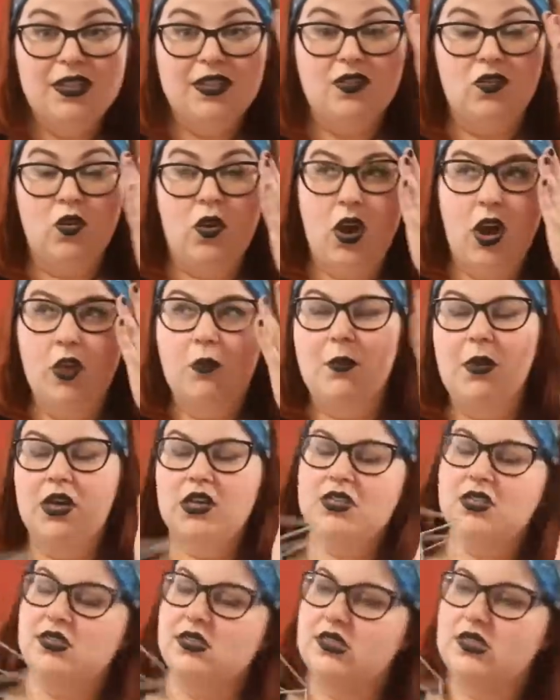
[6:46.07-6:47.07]
or Home
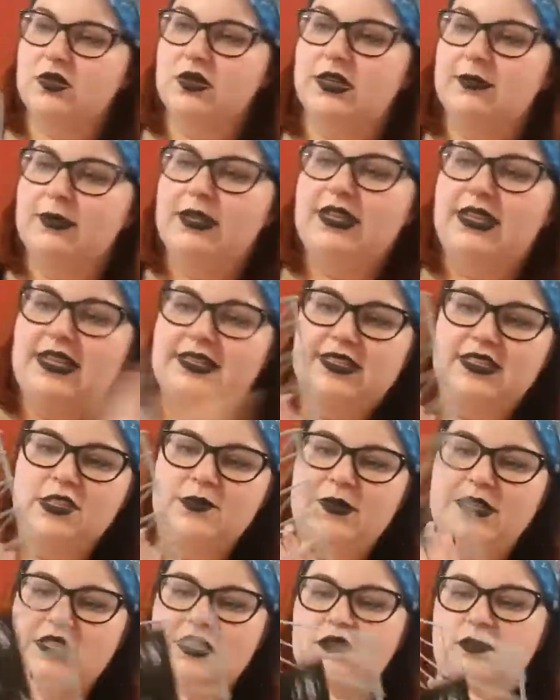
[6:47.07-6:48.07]
Bargain, sorry, but less
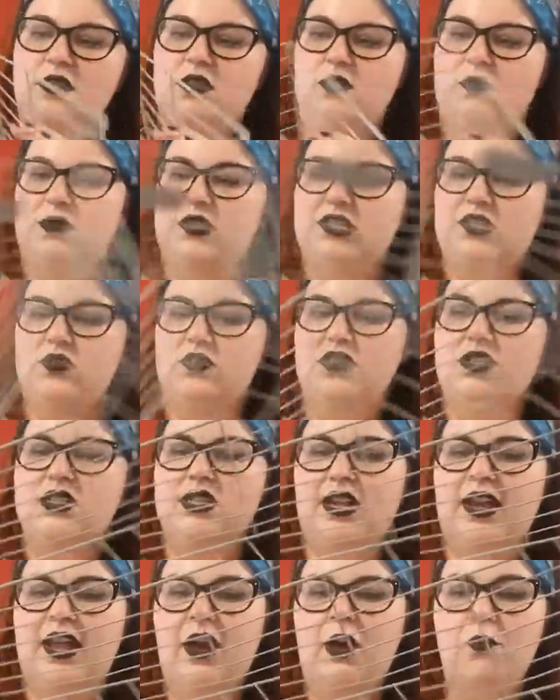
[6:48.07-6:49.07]
expensive than the one I saw in
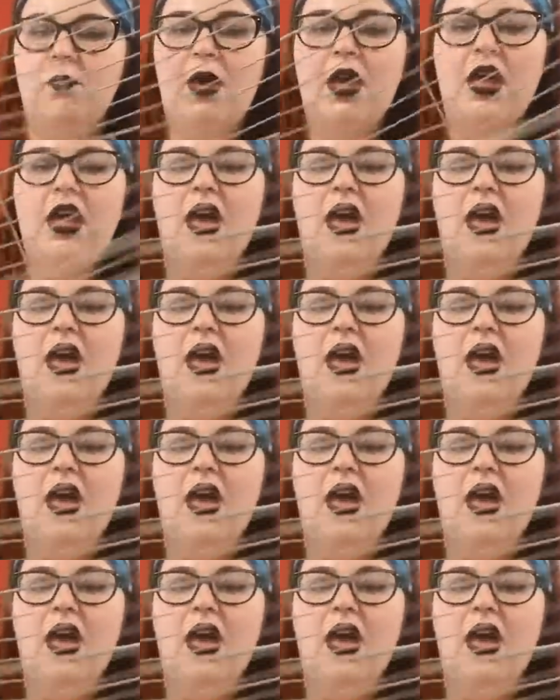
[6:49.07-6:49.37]
Dunelm.